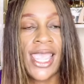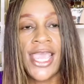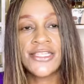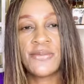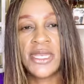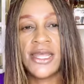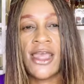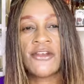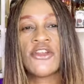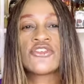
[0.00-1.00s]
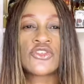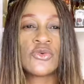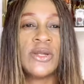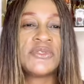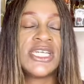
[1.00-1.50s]
has been
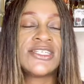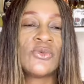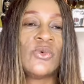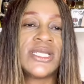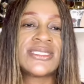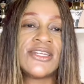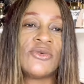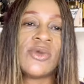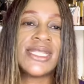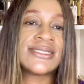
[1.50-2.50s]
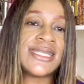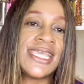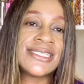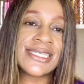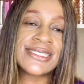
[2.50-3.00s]
Unscripted Western Wednesdays,